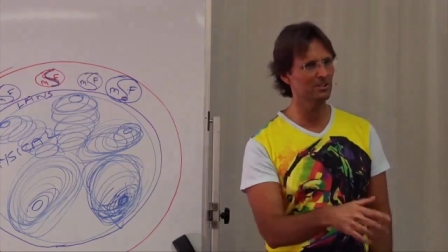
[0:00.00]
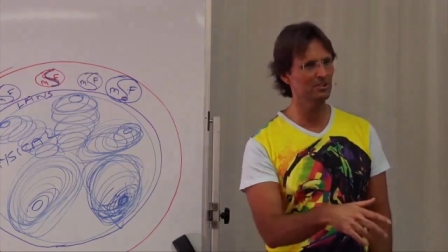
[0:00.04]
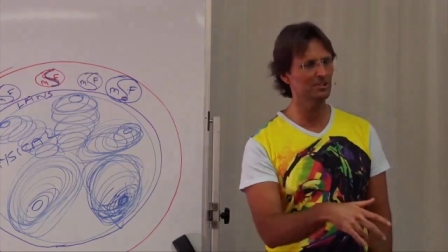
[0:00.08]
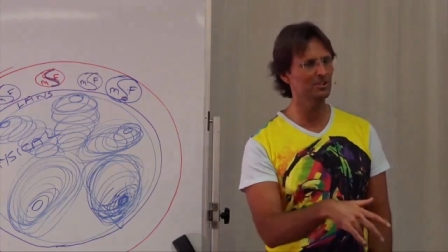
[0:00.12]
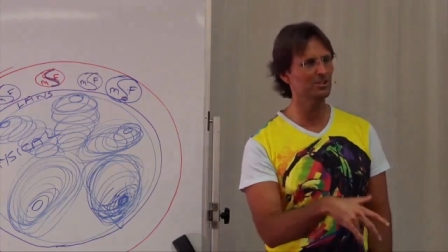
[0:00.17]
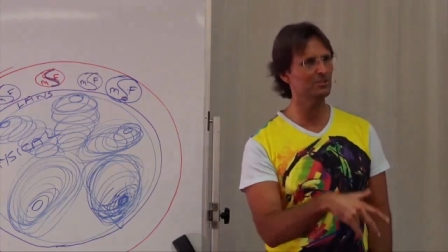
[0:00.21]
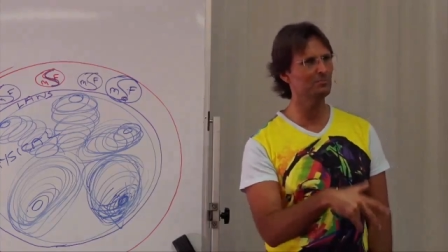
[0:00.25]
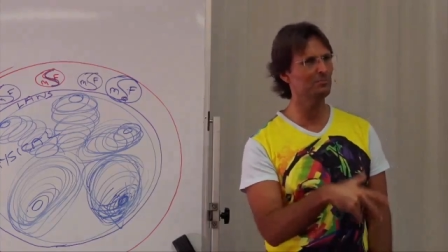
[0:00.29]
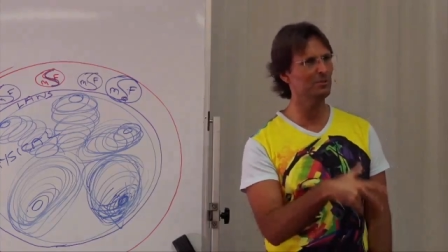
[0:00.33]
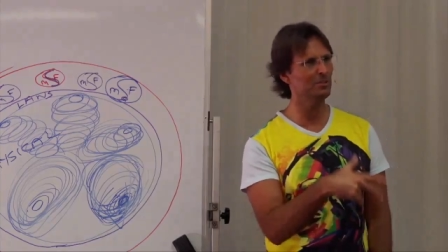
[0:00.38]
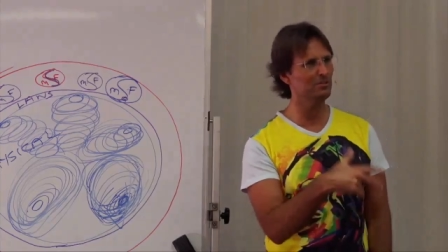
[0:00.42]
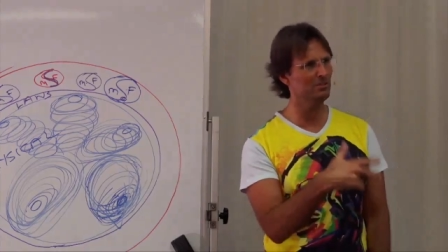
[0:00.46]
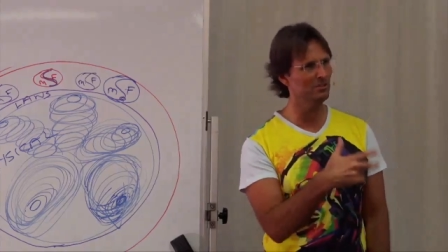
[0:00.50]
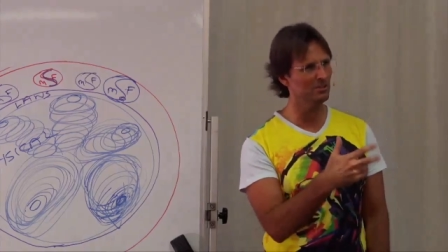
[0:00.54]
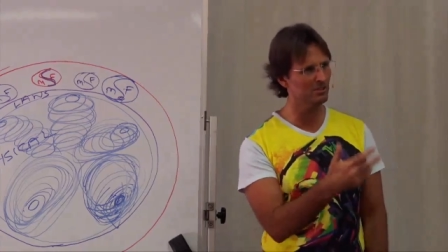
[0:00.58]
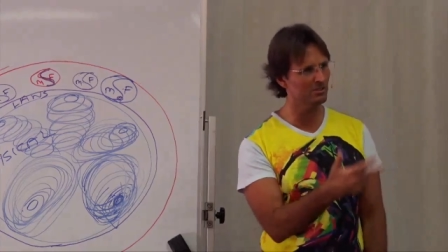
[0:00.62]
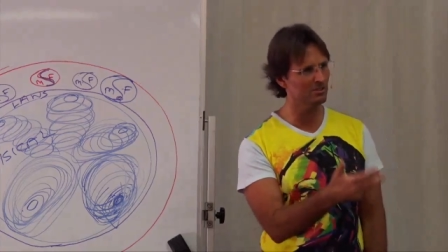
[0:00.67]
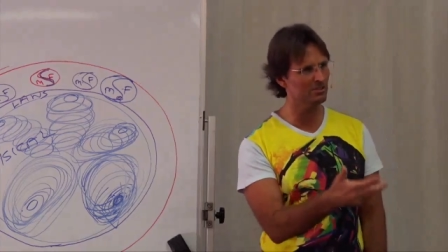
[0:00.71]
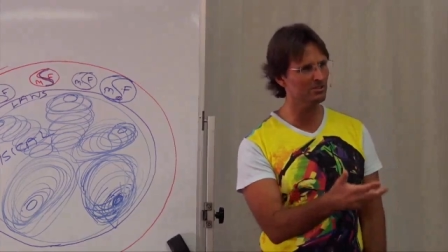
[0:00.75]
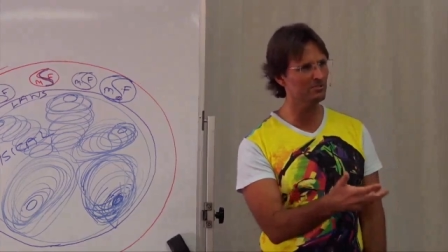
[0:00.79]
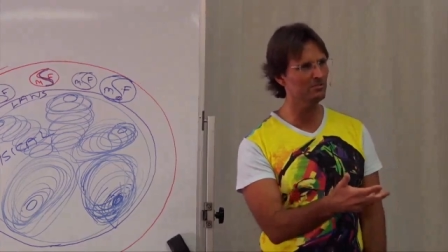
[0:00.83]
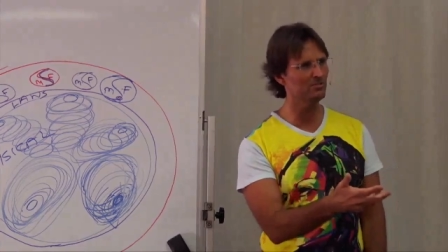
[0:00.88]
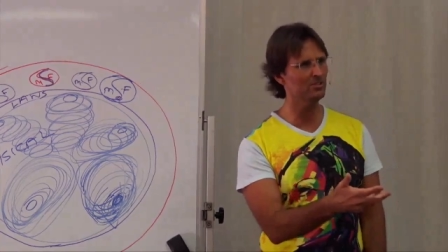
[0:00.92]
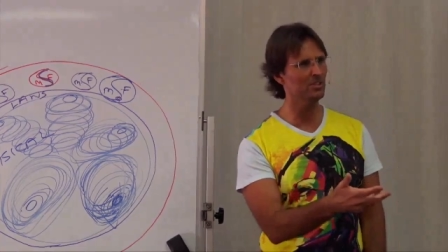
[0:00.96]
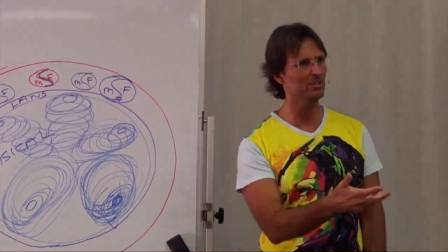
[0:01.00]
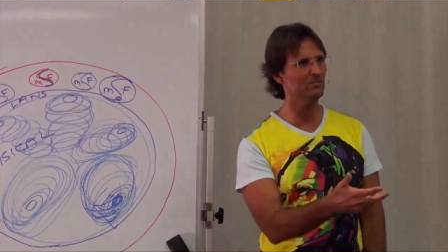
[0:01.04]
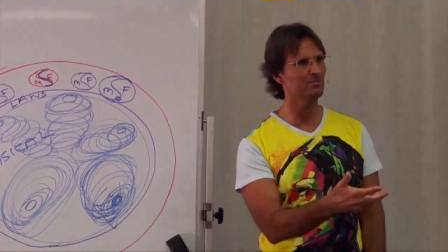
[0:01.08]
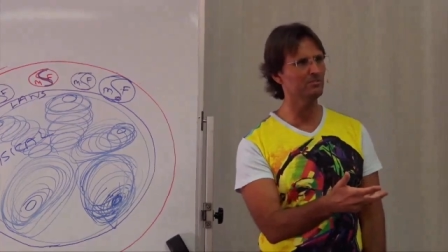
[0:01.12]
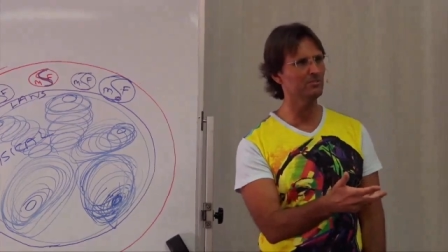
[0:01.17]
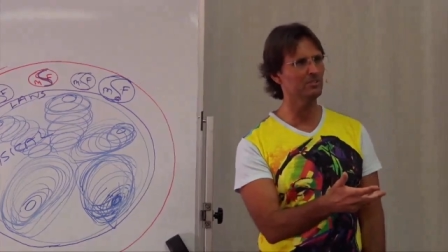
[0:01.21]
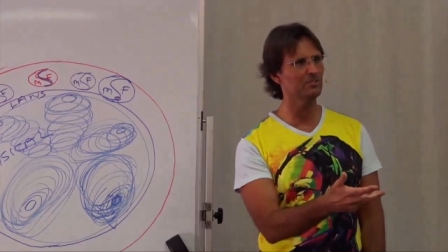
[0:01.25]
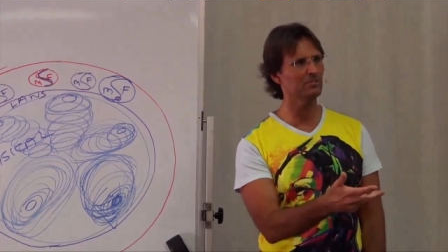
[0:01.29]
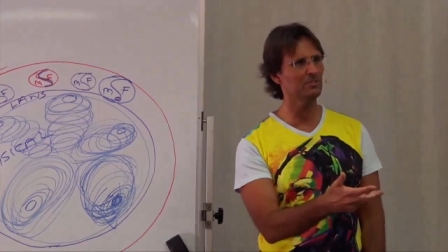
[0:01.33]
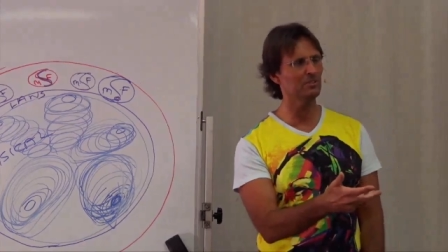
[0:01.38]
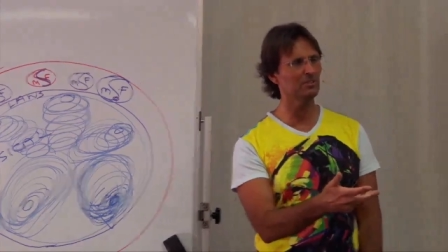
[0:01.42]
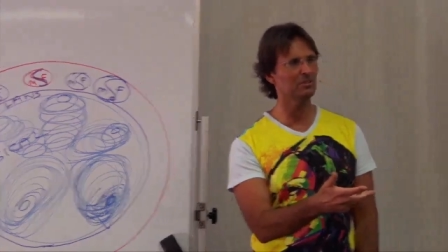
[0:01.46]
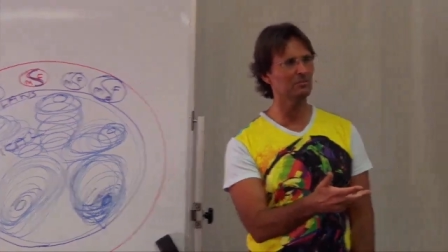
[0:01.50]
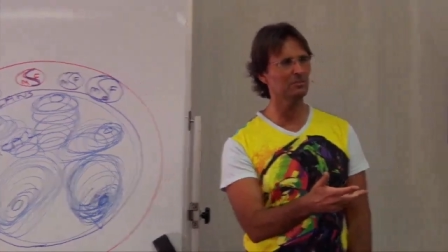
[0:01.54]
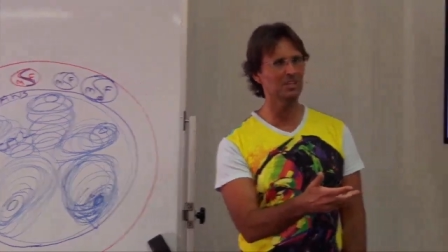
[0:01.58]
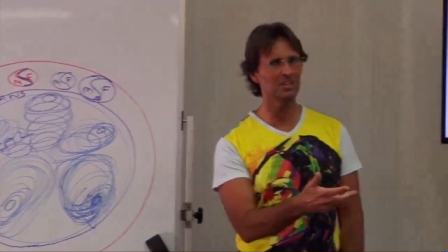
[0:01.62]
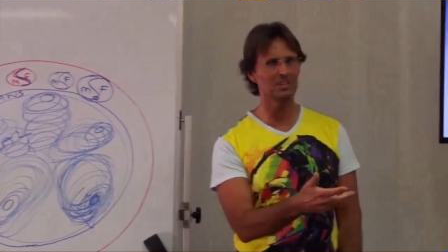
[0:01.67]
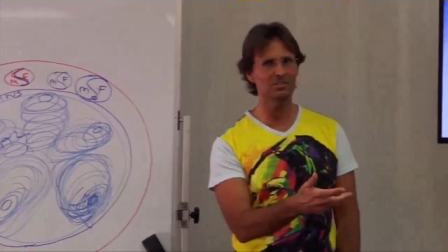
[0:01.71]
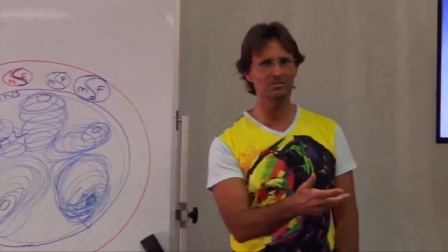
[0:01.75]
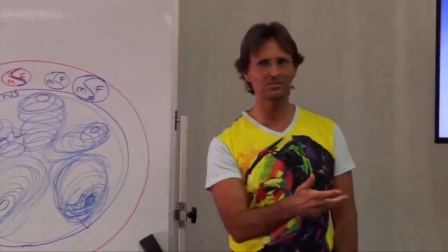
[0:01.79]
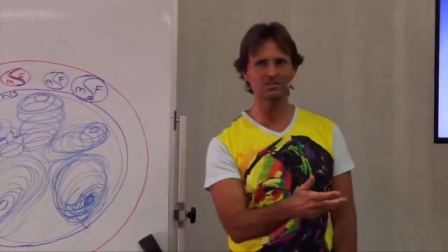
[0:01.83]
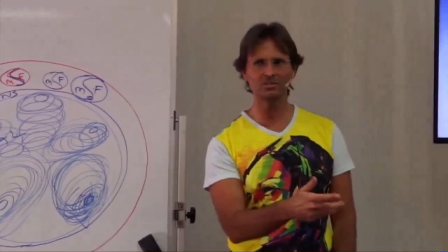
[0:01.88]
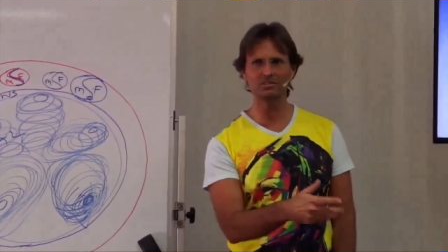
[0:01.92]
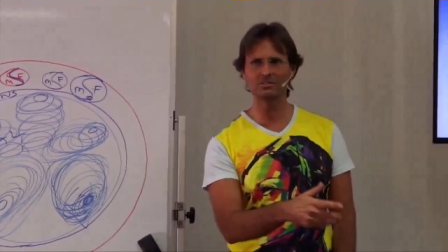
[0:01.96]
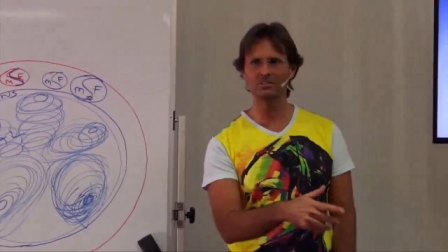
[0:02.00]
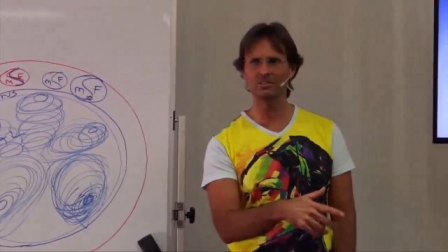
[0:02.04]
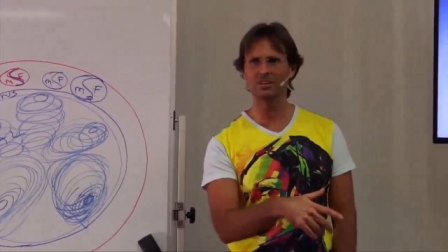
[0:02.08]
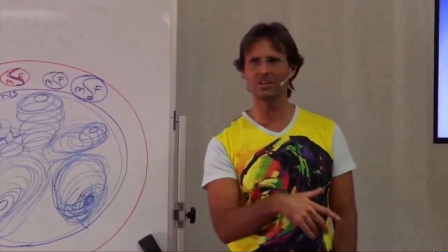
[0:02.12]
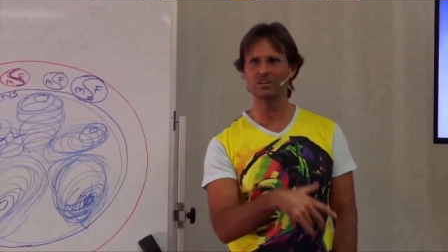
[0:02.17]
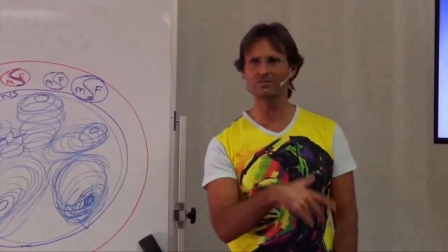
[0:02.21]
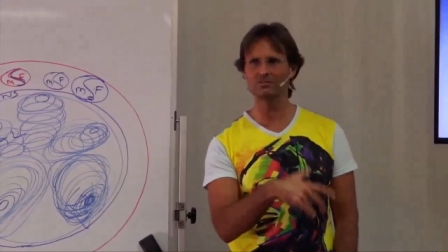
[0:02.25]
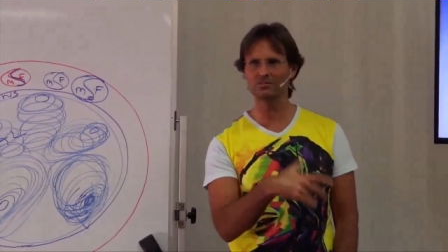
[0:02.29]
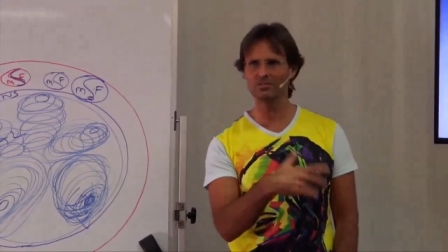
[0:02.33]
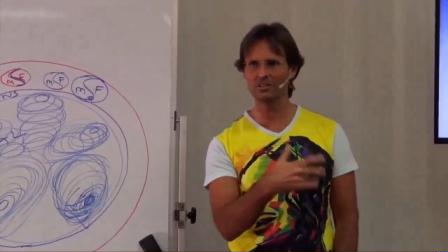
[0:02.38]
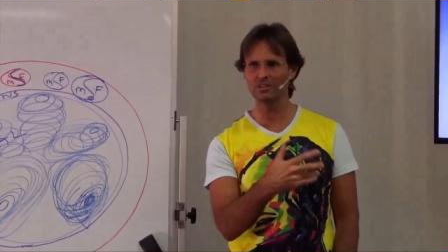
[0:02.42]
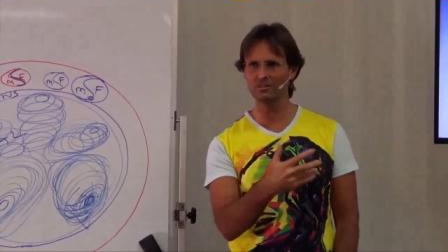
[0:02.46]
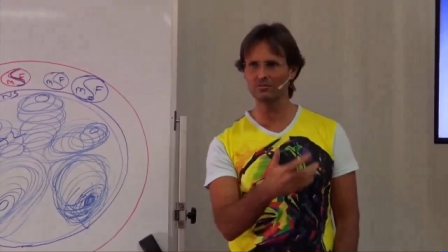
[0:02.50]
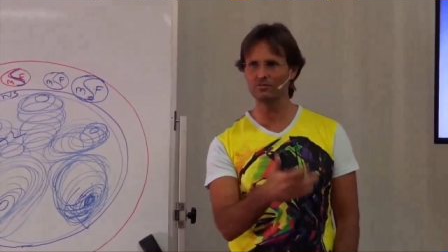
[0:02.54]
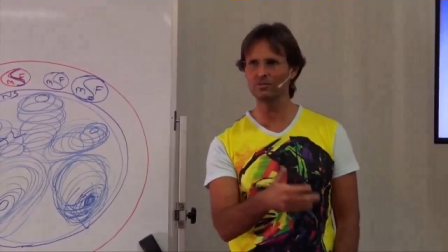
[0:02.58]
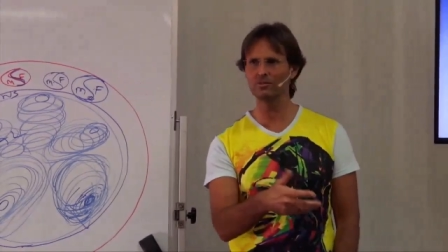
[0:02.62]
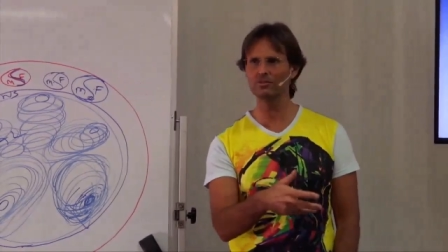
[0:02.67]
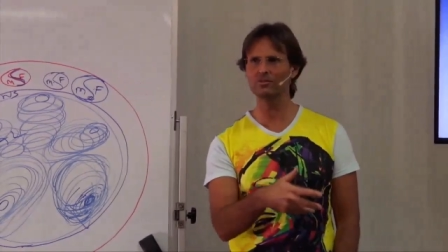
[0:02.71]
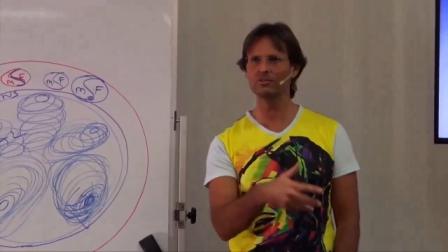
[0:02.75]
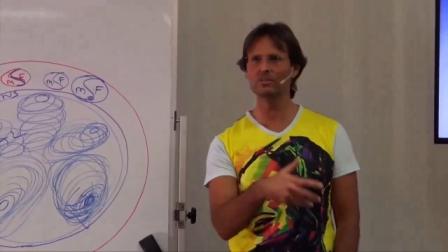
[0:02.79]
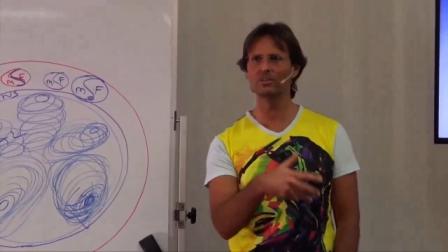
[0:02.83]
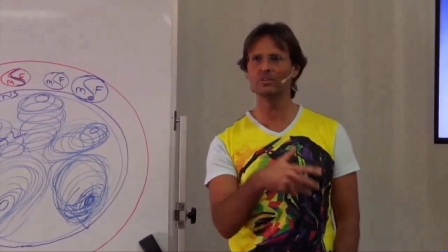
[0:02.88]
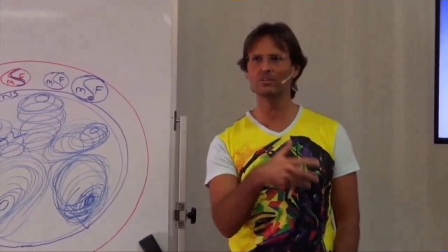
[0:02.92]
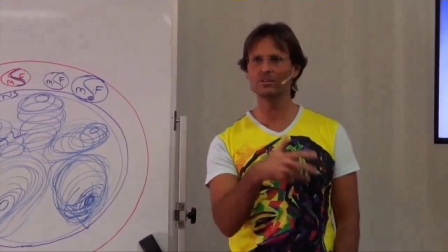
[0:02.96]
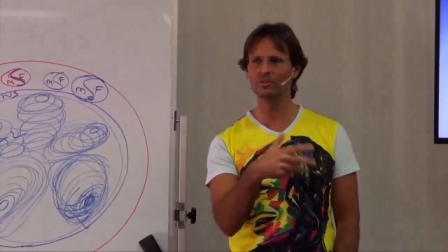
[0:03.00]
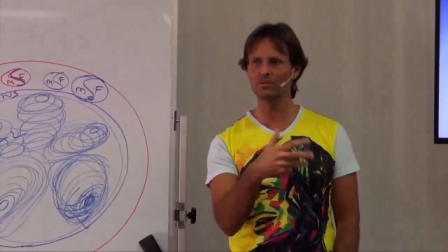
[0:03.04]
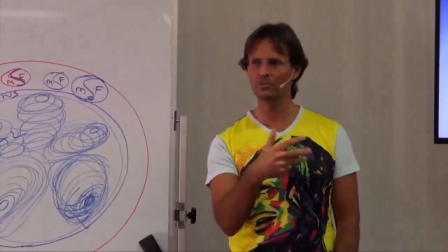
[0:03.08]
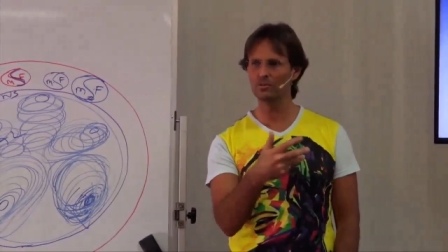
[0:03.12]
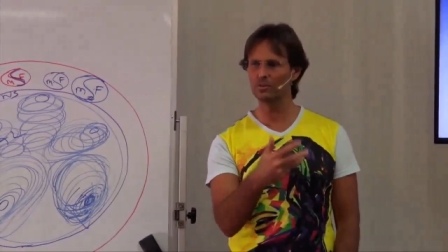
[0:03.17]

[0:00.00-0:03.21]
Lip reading: the experience of self-determination, and so forth.